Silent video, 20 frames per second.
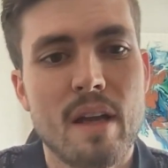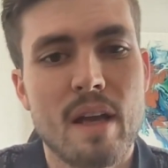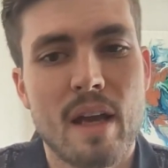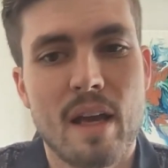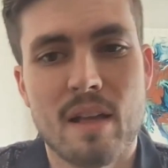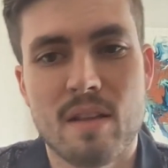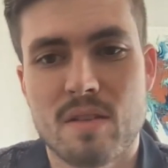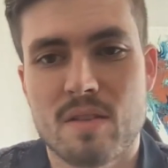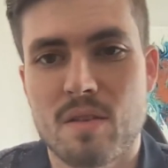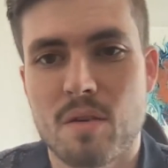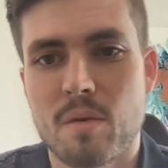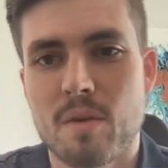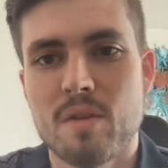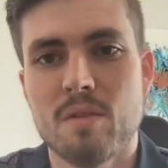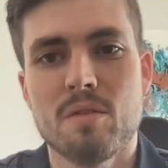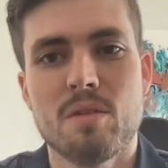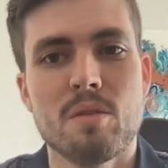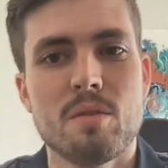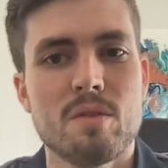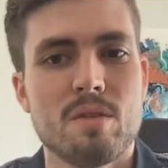And so what you
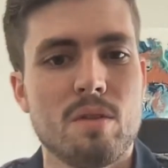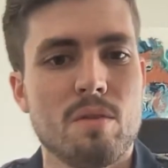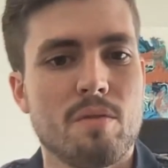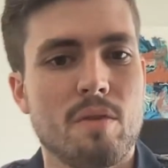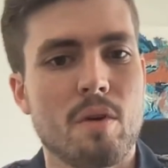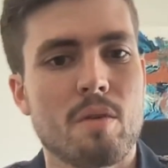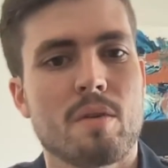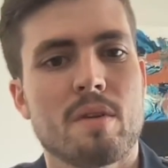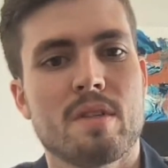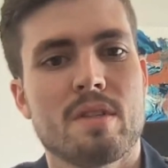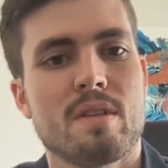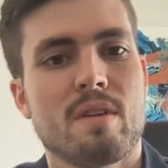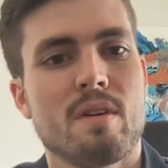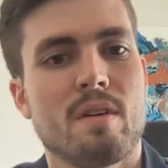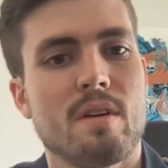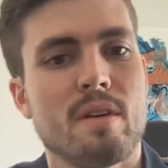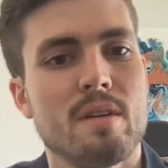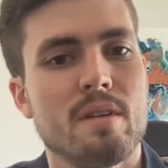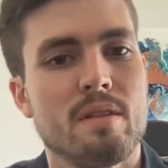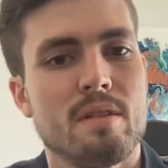do is you focus
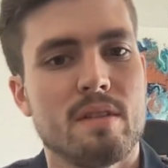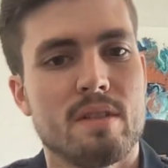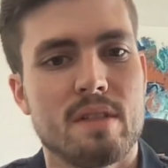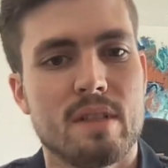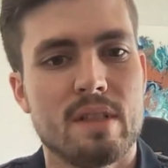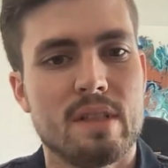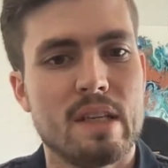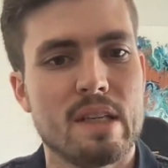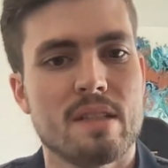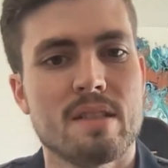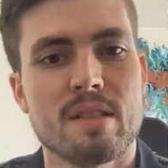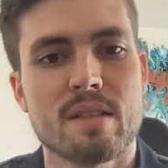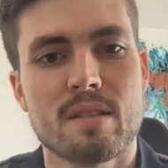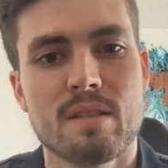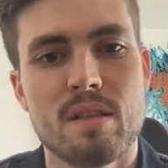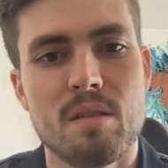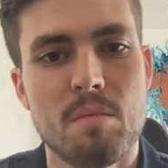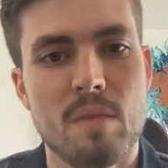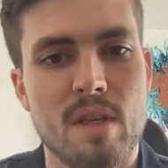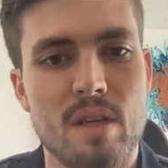on
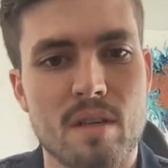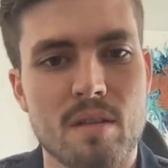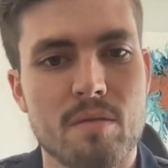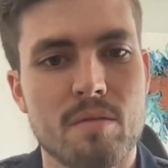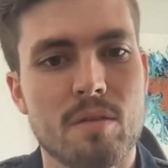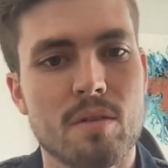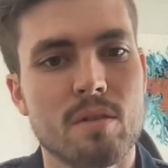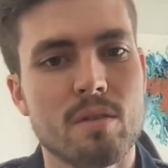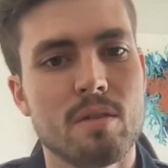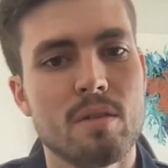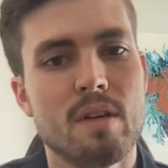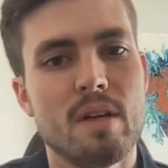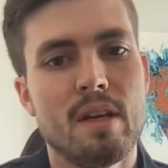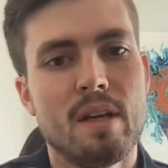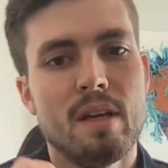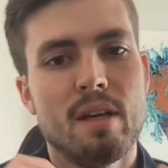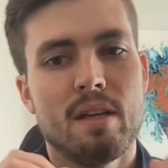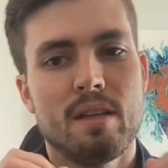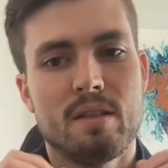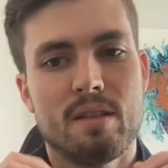statistically meaningful
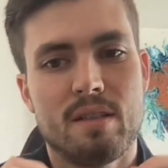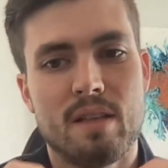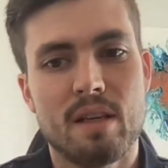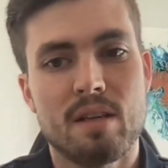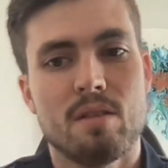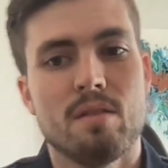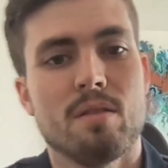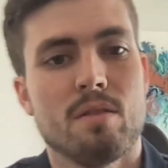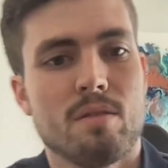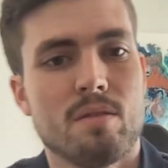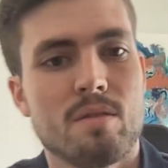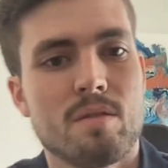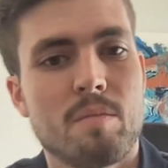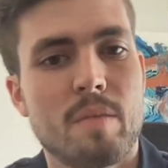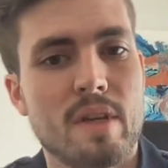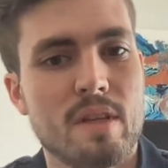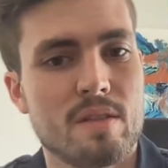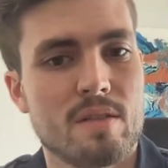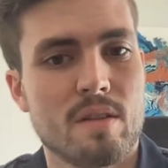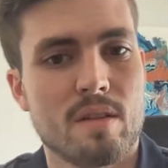signals
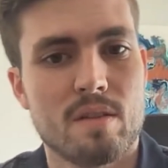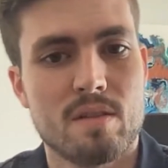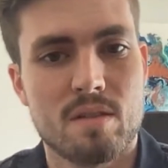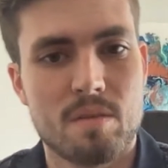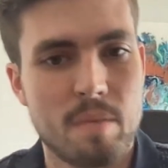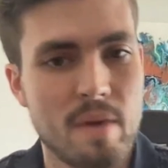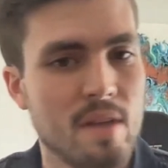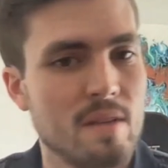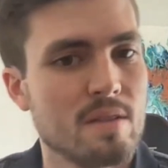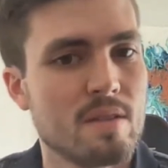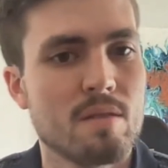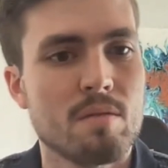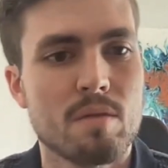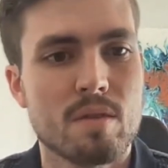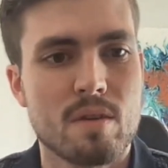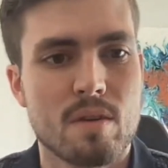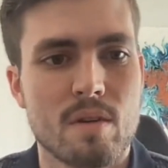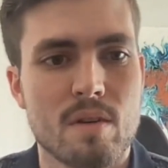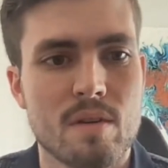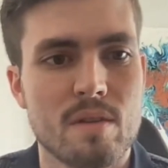based on spends and
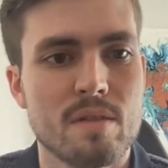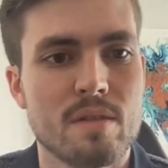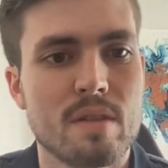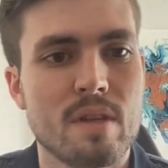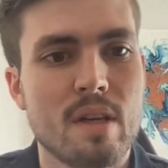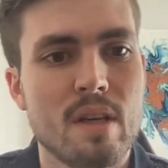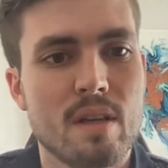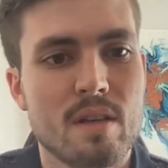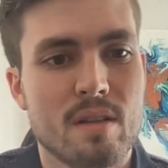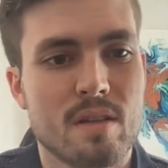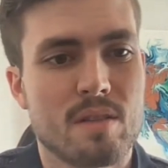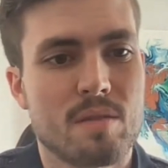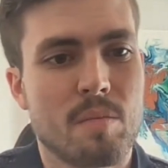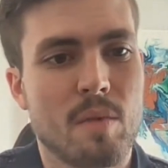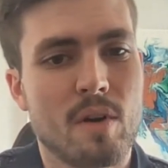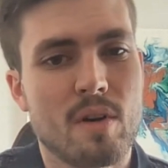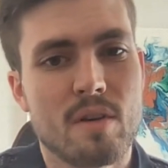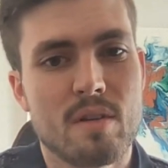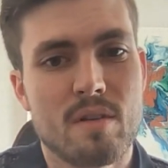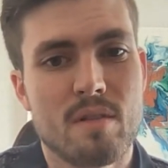returns to
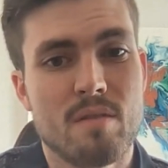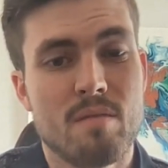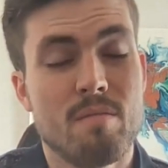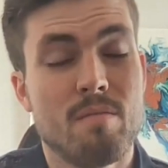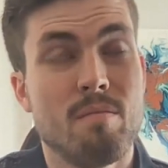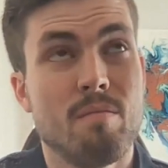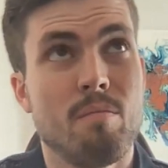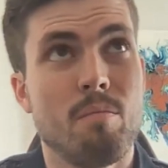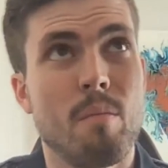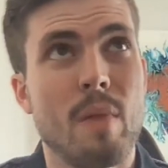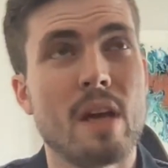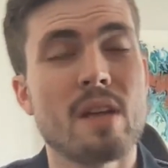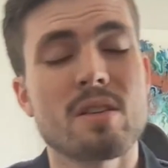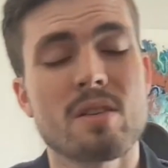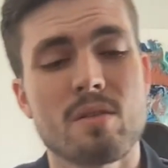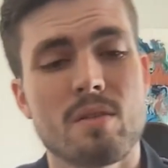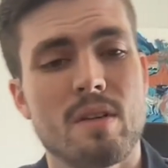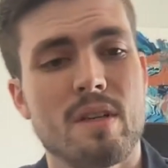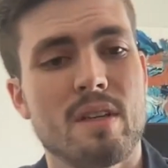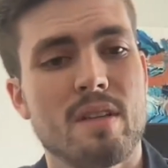start
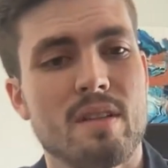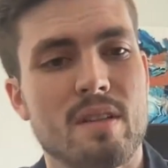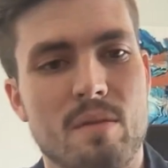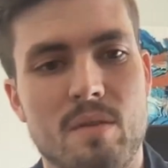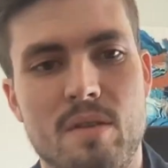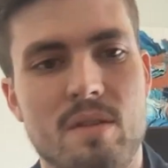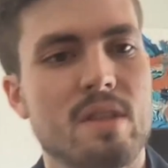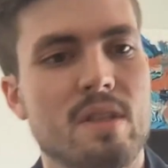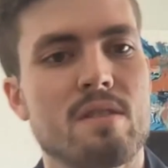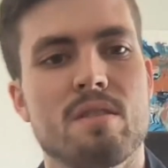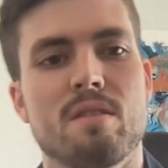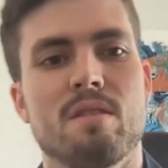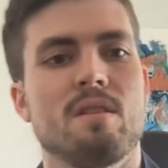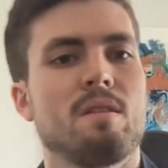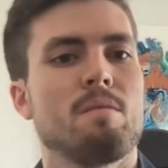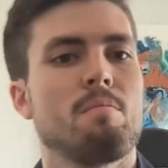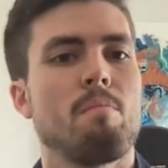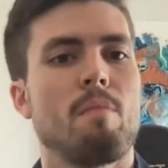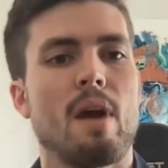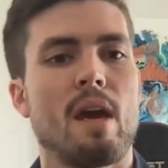measuring what are essentially
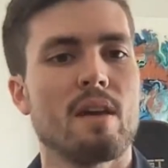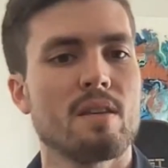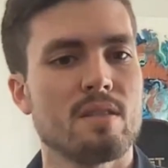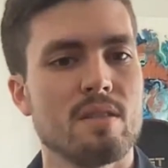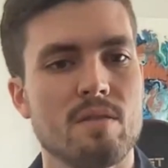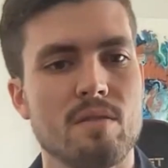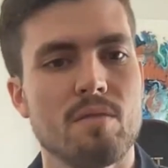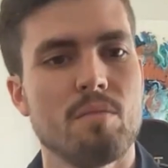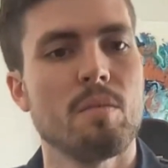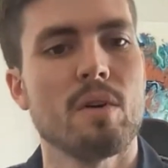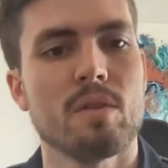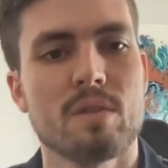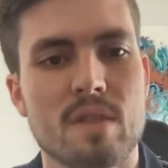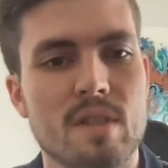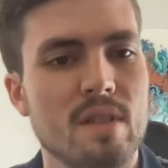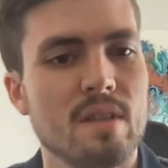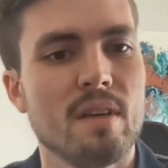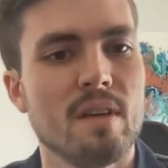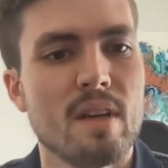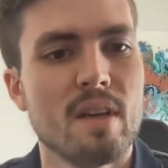like massive
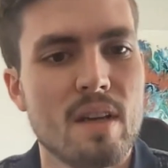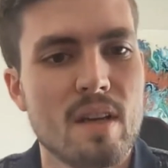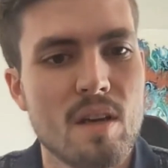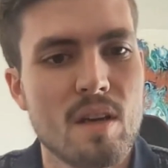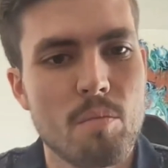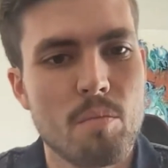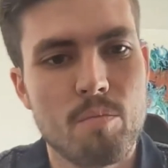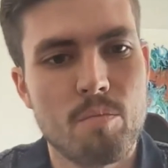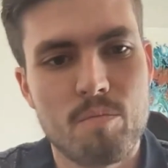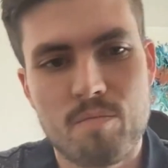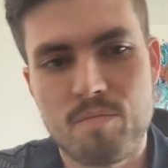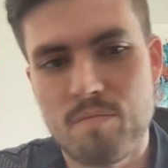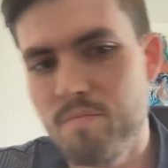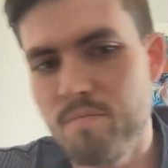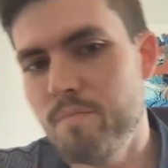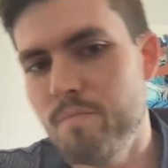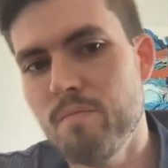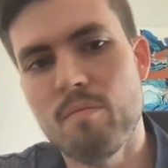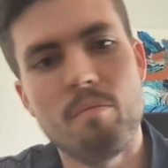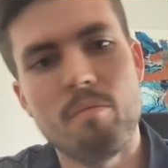
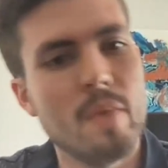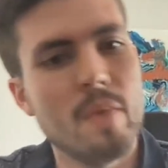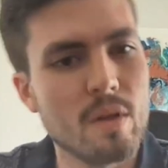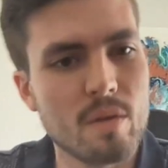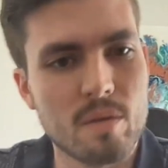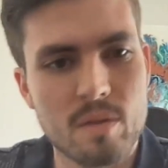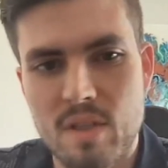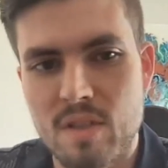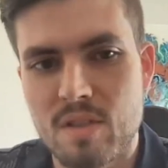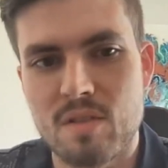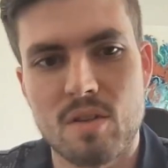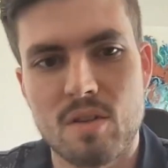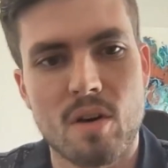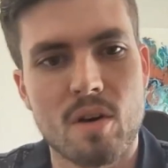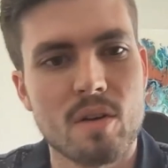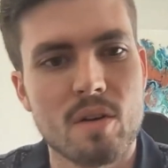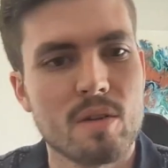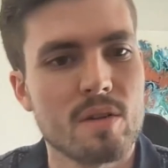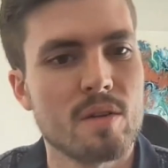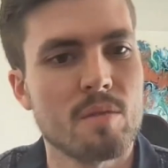
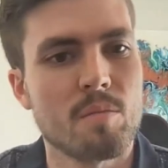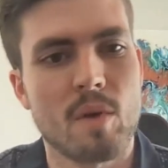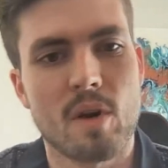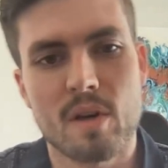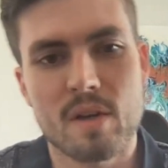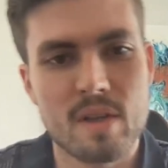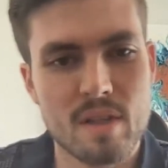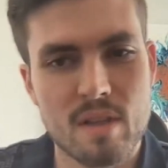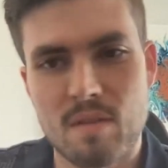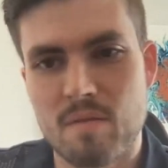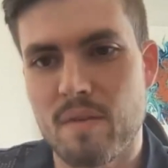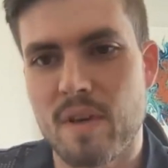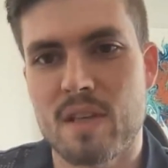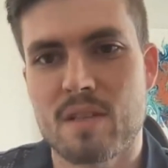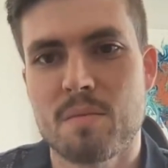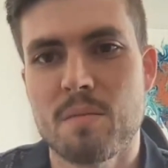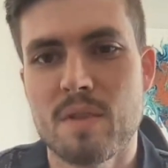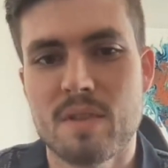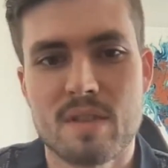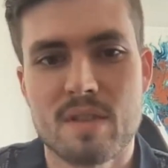multi-million-dollar marketing
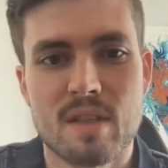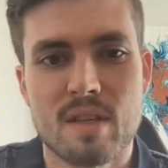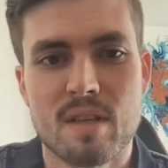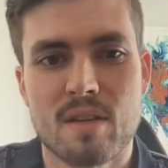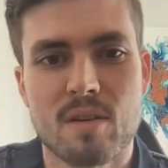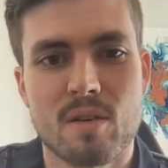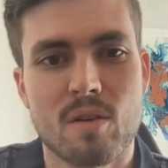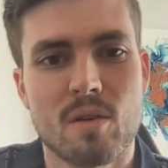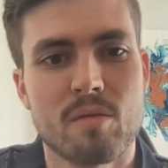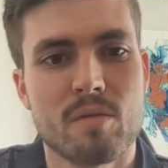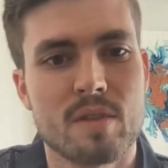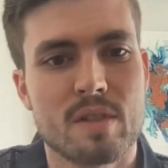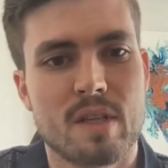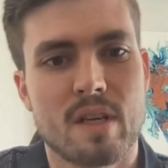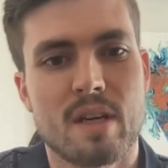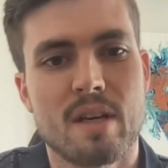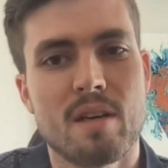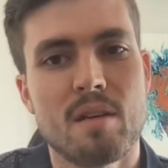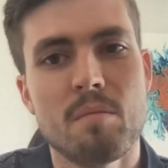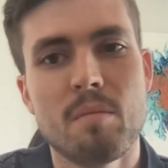investments that occur over
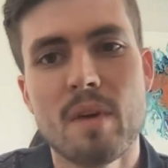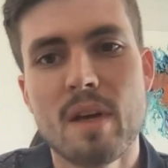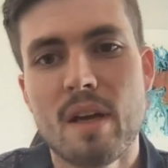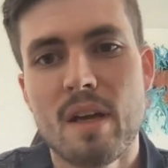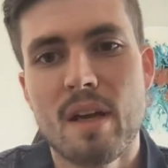time.